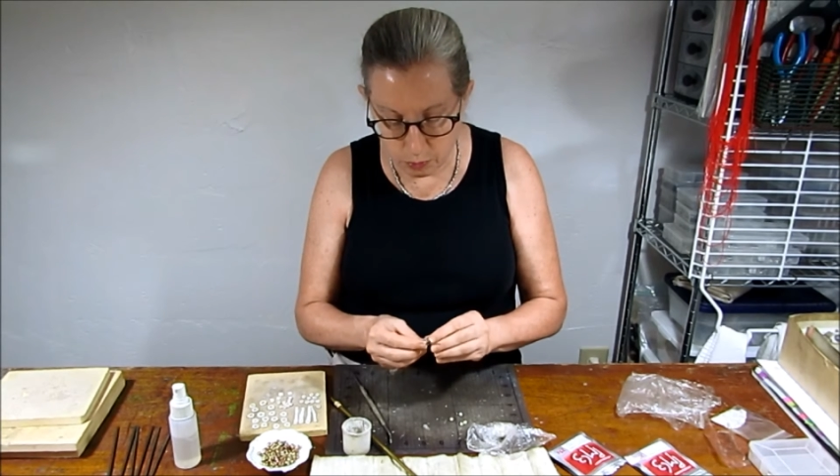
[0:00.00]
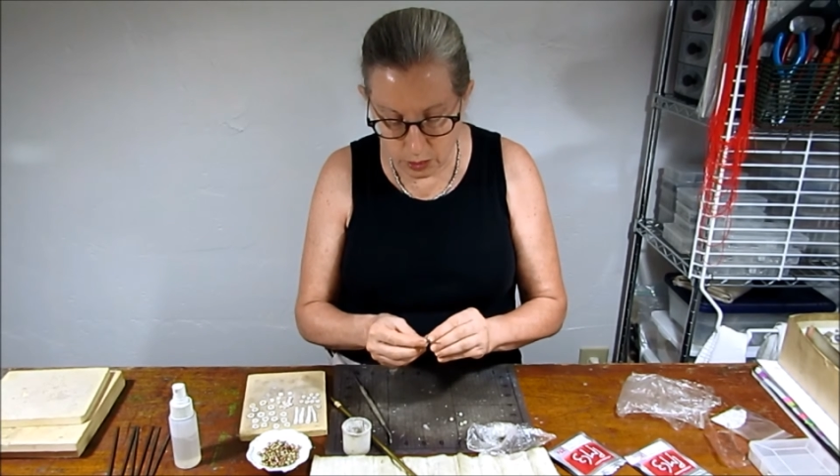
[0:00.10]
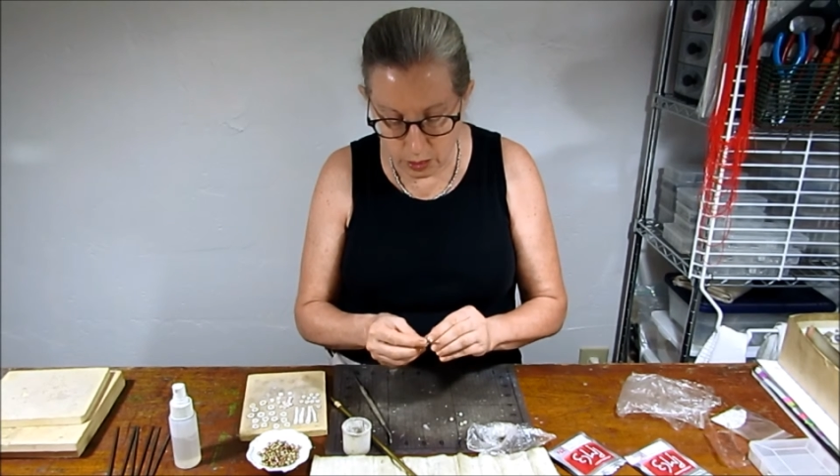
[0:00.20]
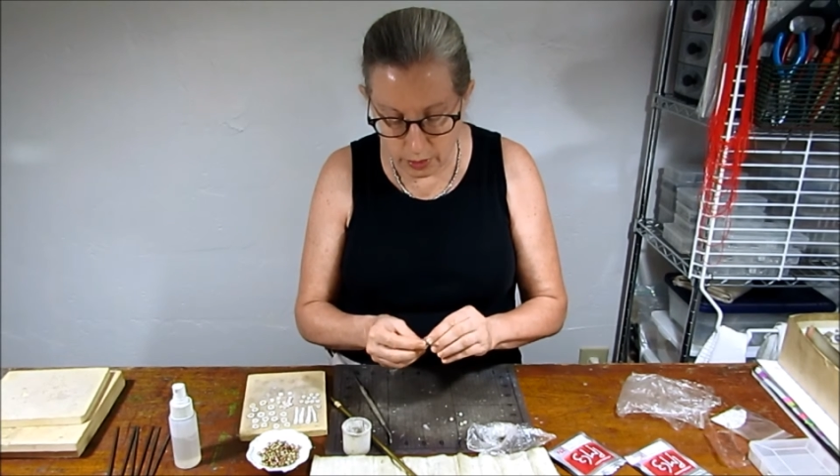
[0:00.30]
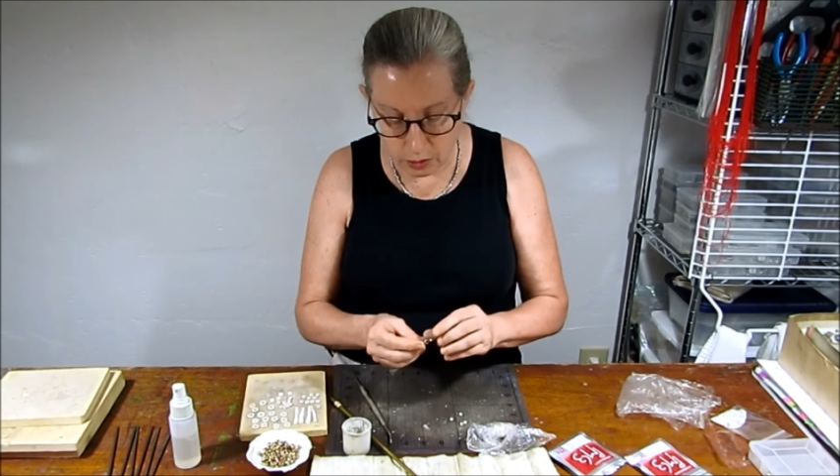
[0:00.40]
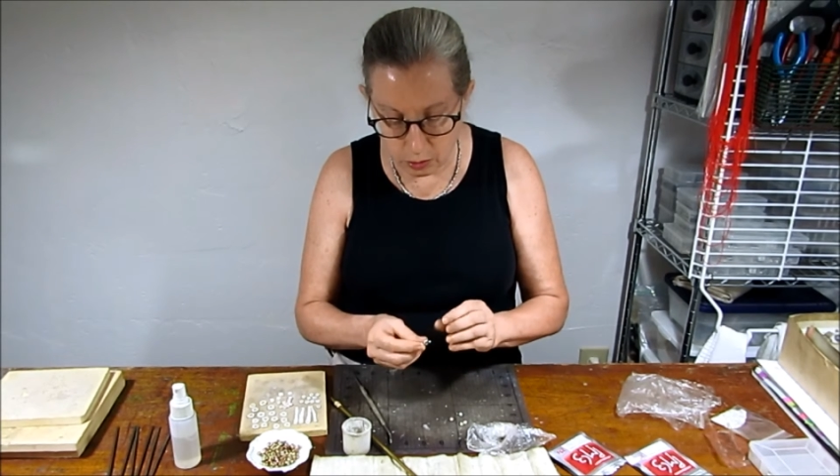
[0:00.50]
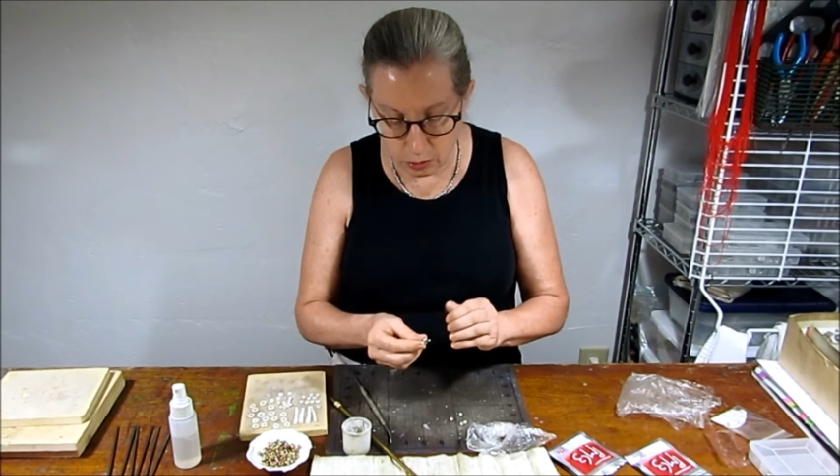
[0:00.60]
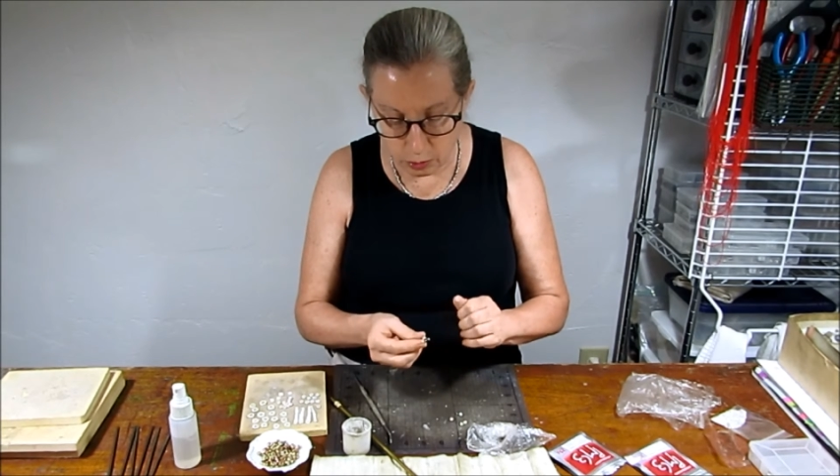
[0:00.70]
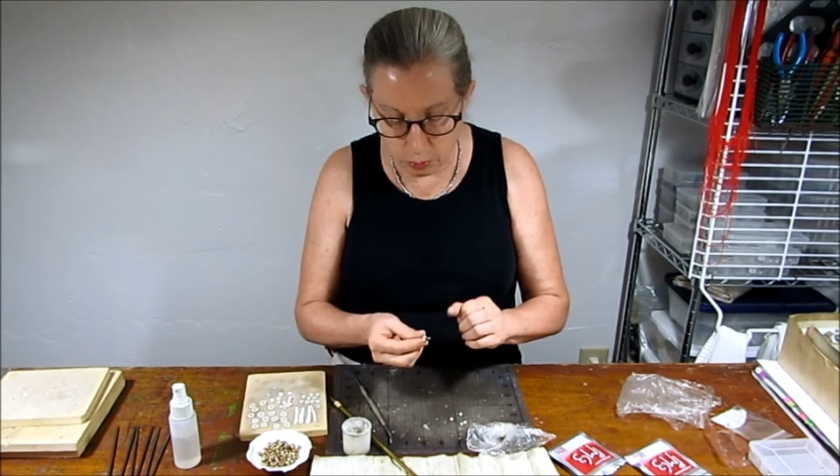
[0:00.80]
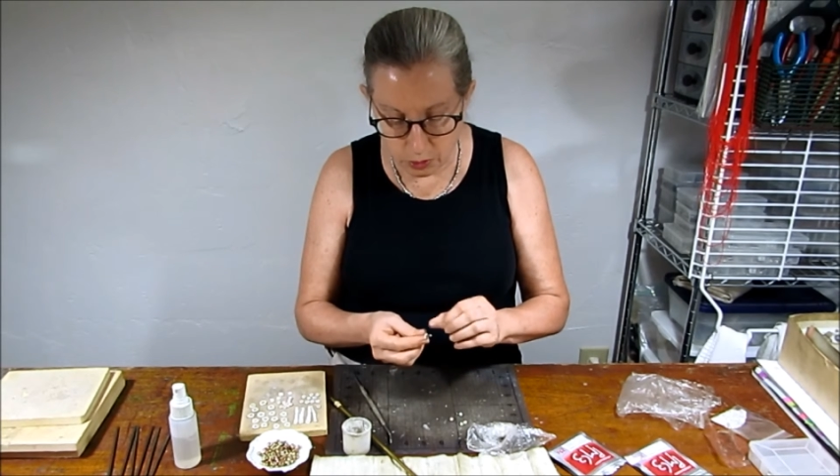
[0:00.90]
they like the
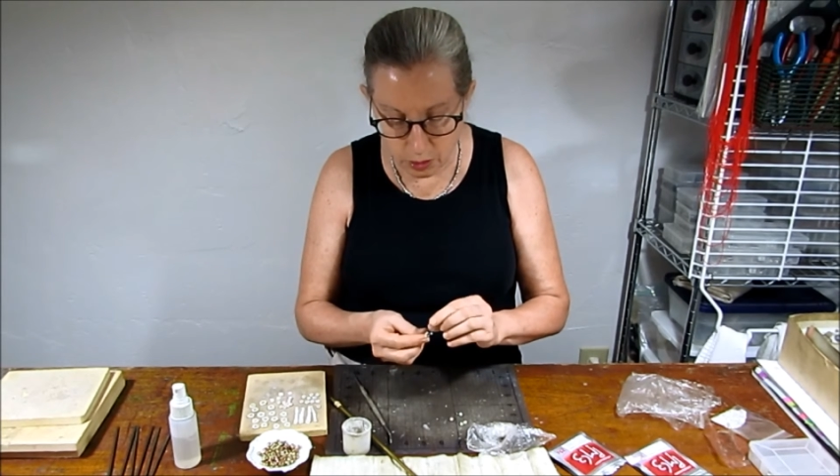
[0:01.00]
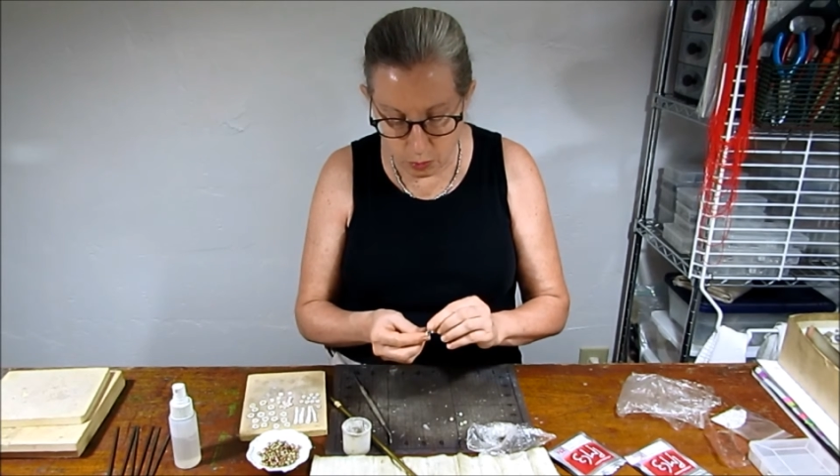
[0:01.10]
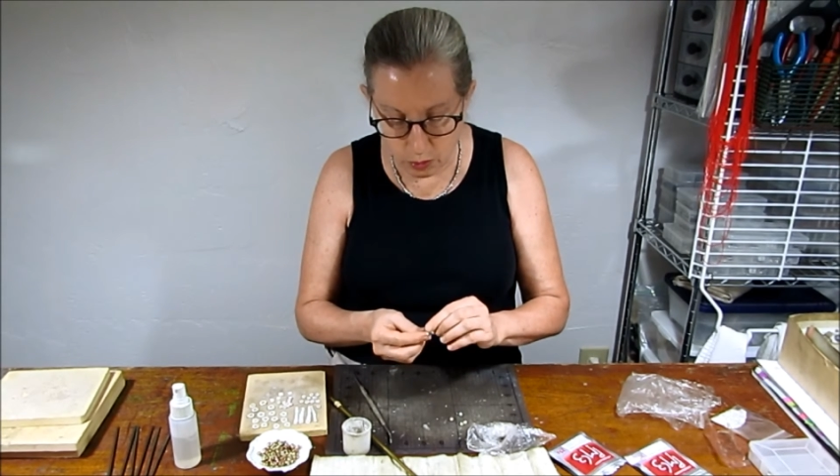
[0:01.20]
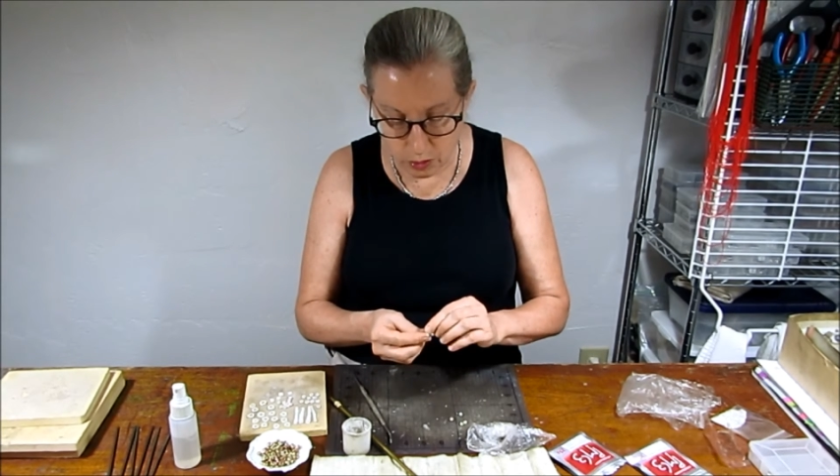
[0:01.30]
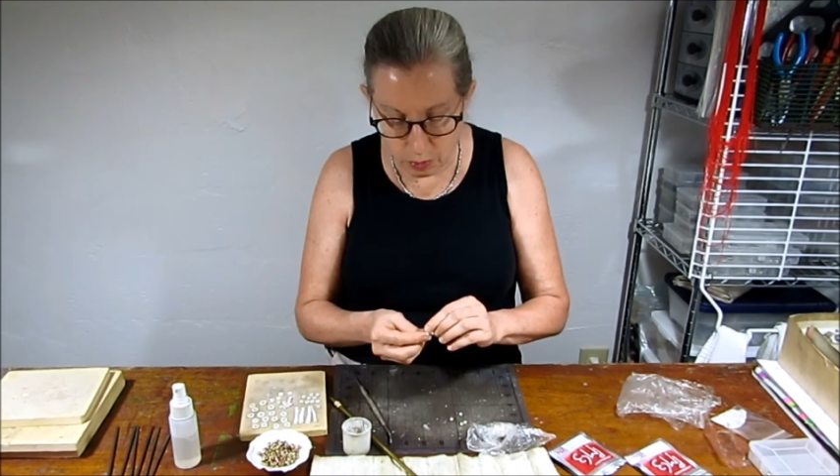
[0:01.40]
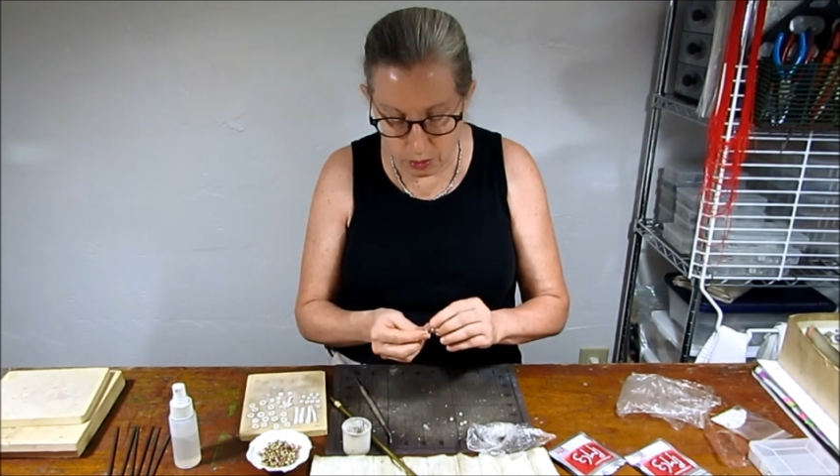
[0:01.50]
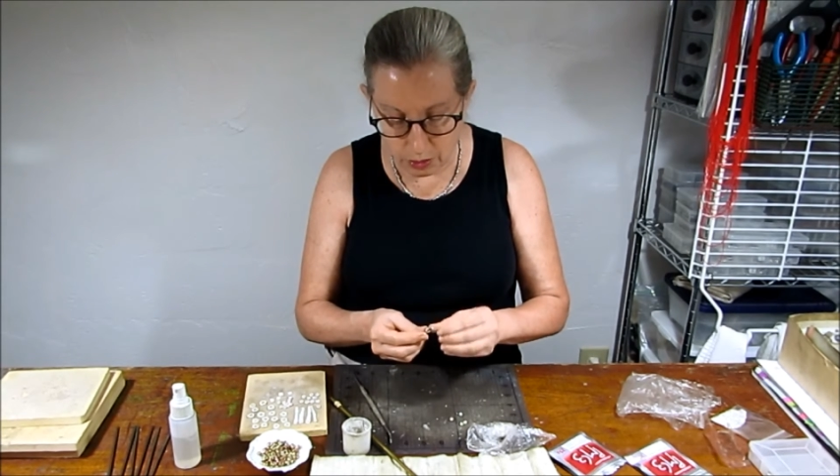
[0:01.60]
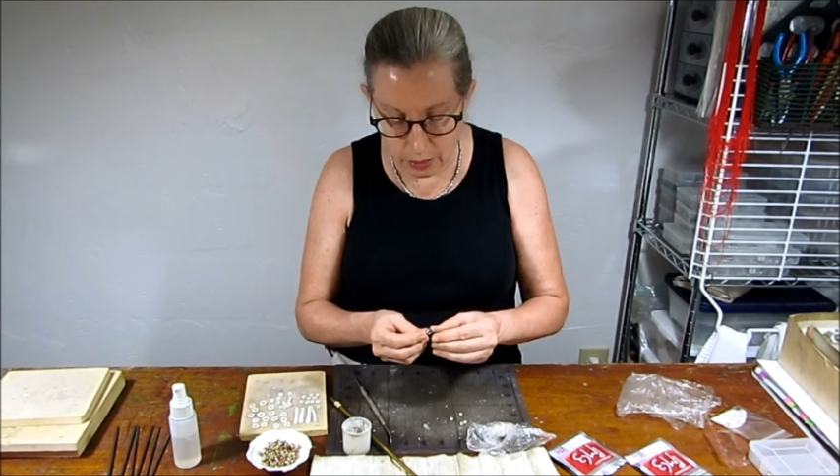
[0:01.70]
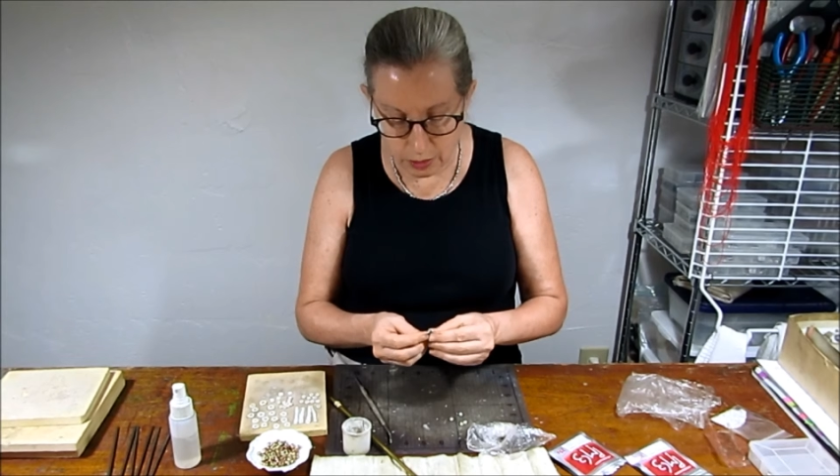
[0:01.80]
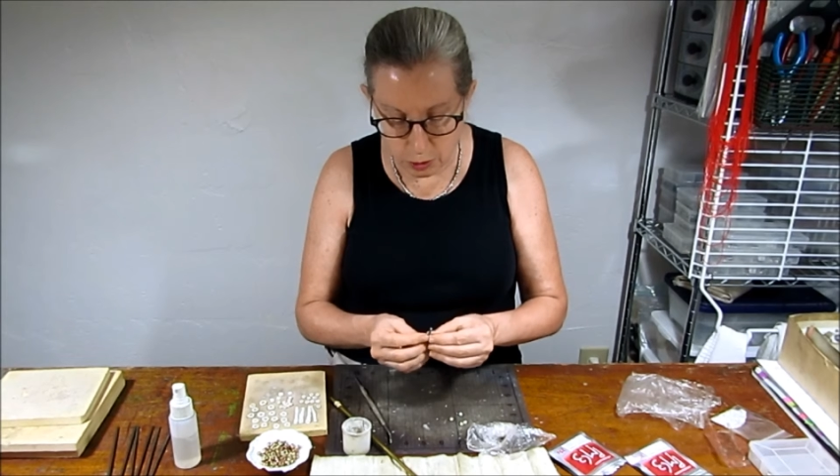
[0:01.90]
look, but they want
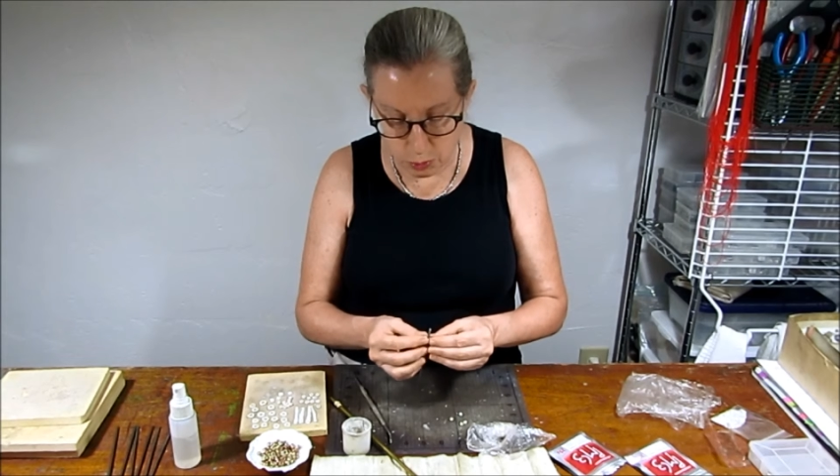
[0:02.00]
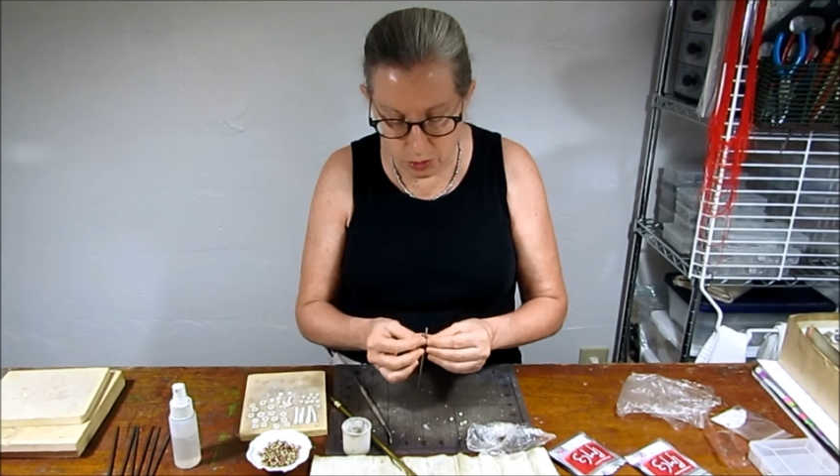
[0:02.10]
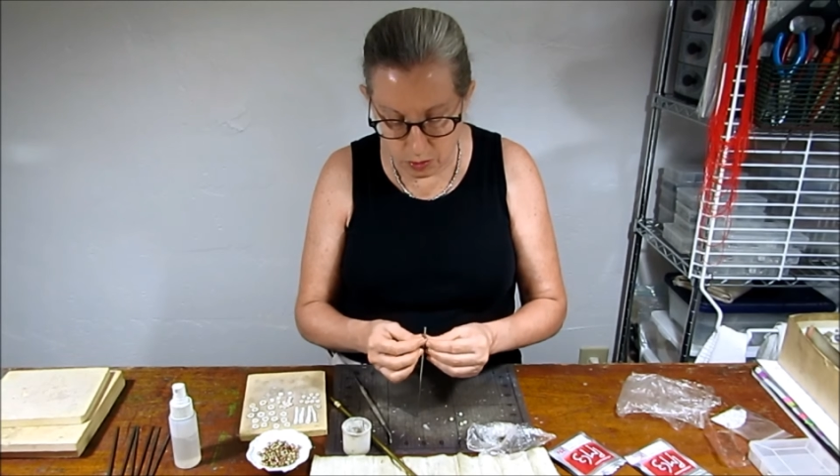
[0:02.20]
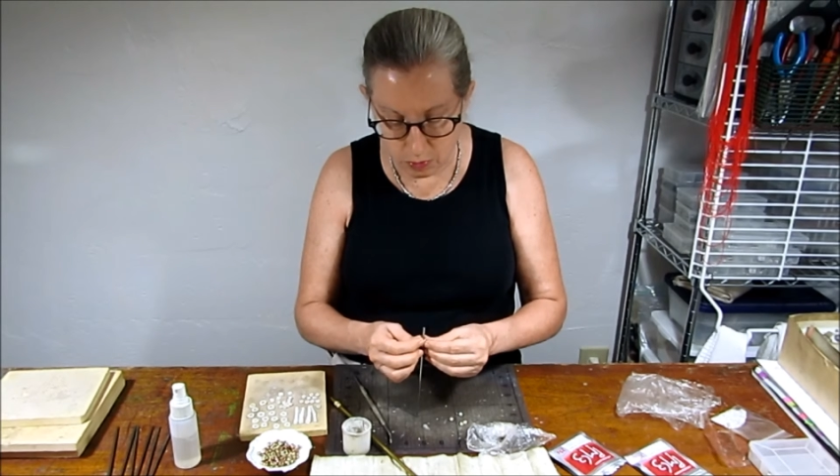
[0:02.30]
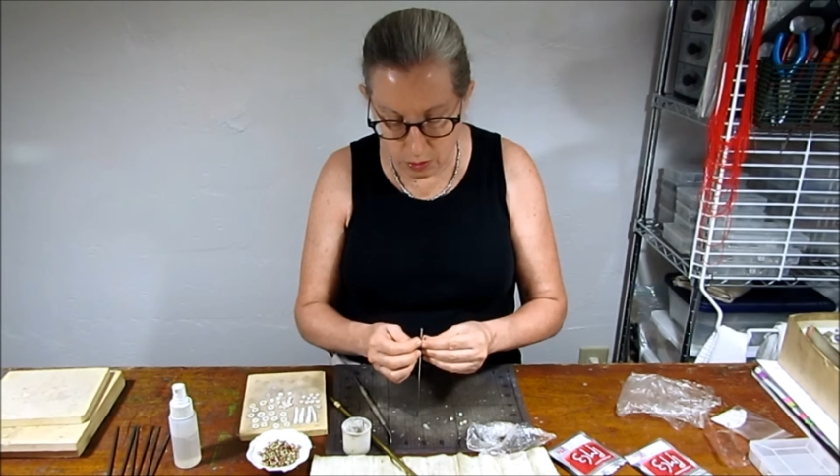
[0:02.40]
something less expensive